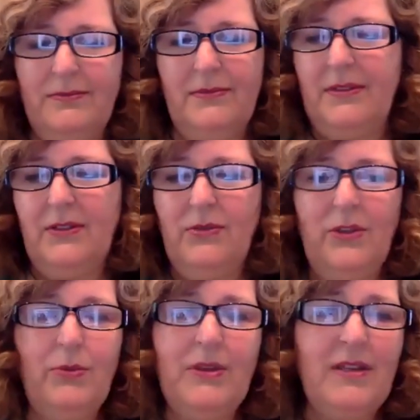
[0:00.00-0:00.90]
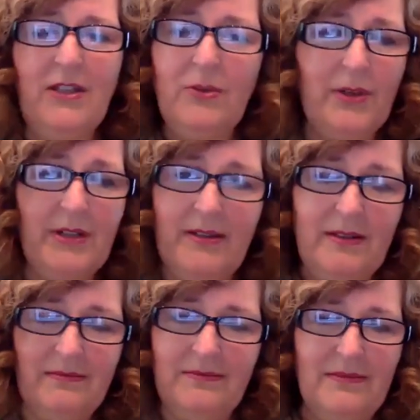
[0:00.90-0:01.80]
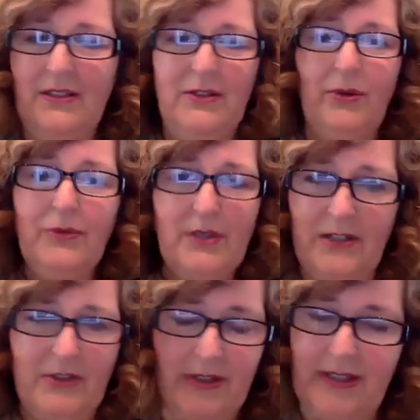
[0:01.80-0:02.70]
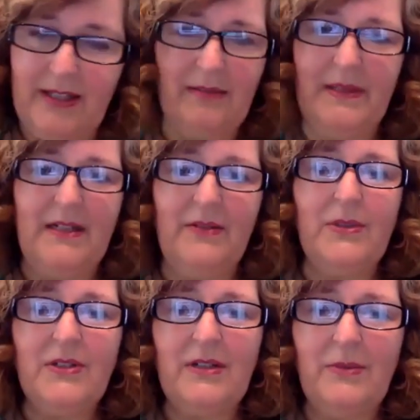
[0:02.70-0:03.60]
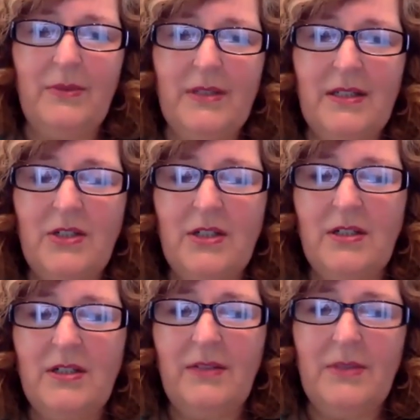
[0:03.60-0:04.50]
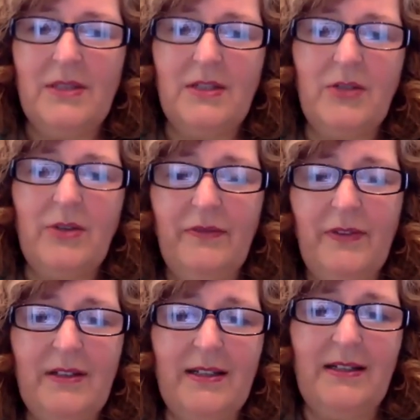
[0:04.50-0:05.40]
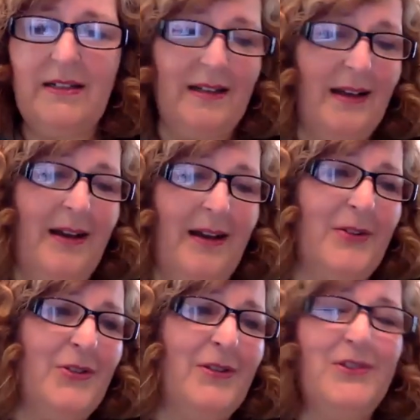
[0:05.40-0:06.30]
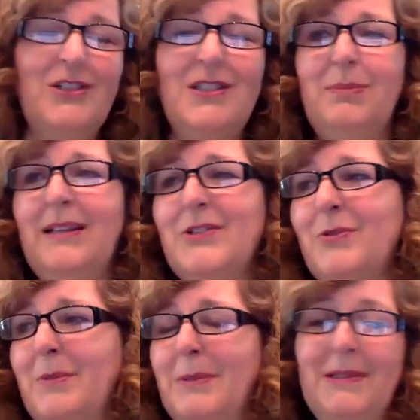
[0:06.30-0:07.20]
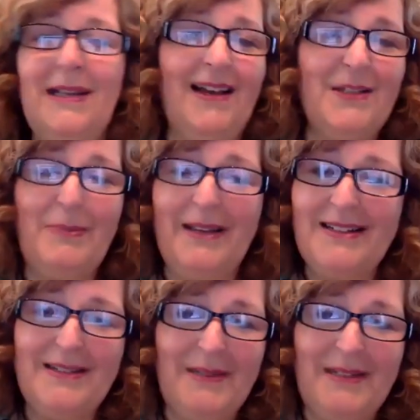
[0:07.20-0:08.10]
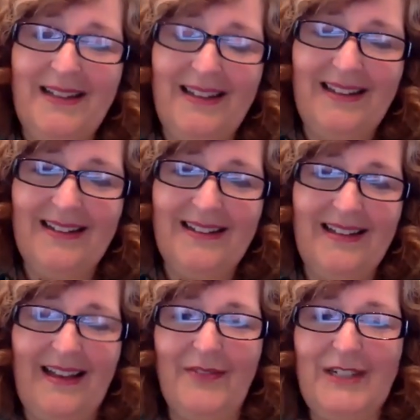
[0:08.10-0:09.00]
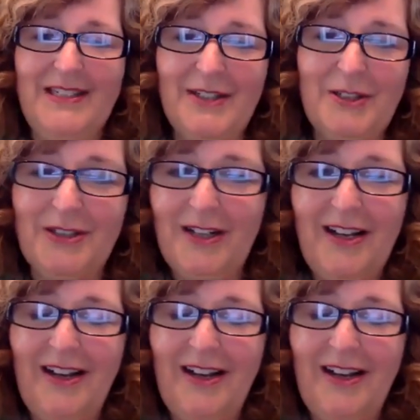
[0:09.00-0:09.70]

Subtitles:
you would think you were in your own country. I mean, it was such a great feeling, and also just the pleasurable aspects. I mean, having dinner